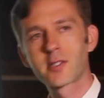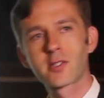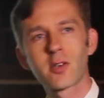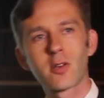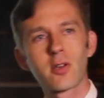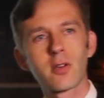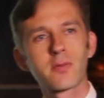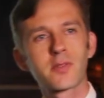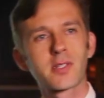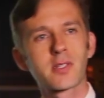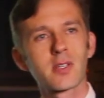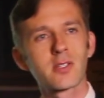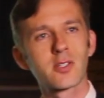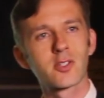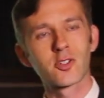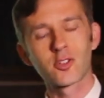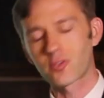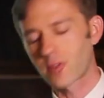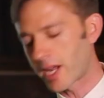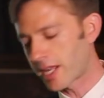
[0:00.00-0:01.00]

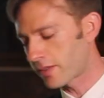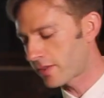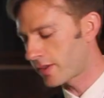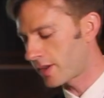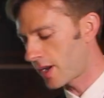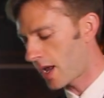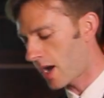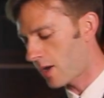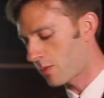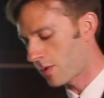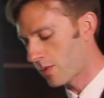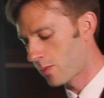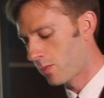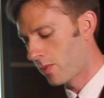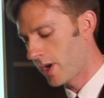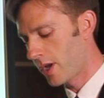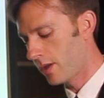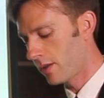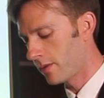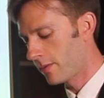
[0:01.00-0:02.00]
serves to strengthen
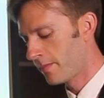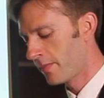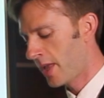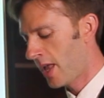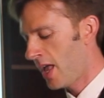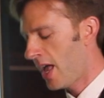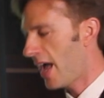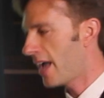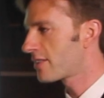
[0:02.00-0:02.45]
our will